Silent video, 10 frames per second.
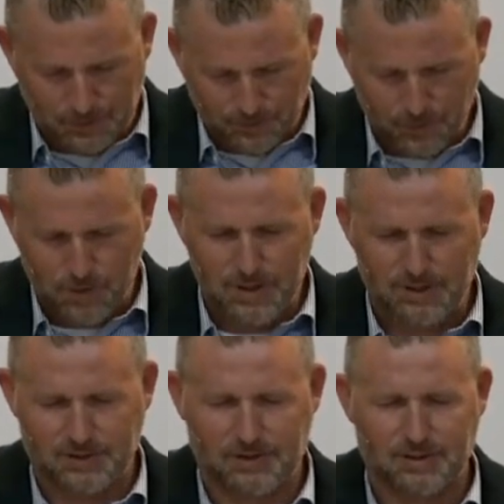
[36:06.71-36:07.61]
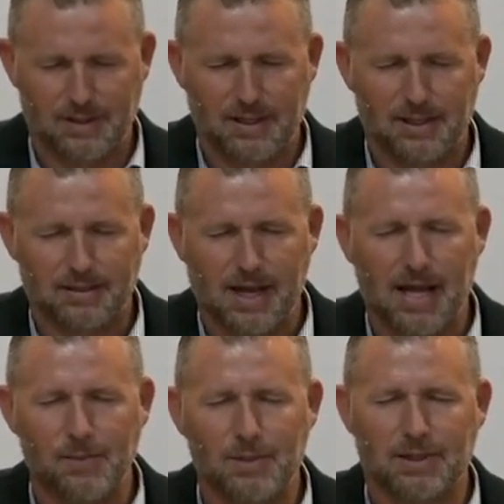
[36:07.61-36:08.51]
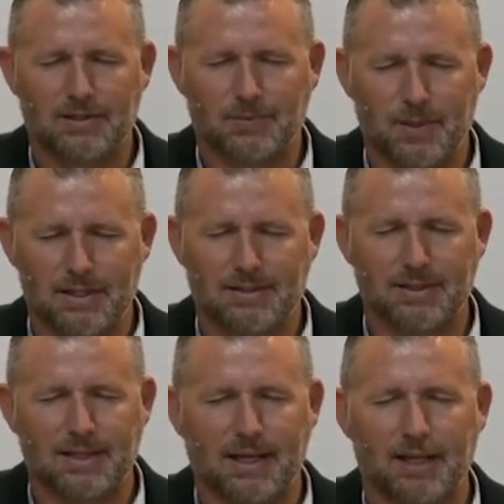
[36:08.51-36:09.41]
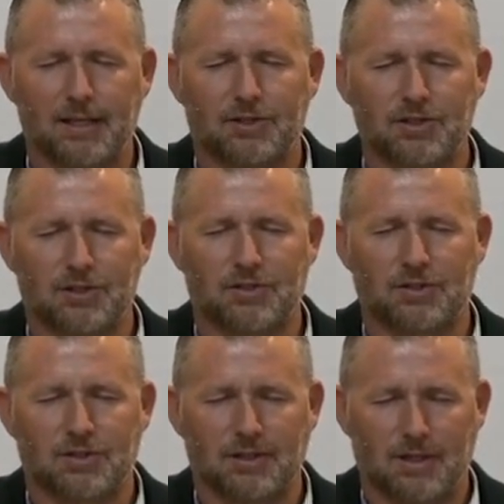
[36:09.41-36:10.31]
for this time we could spend today just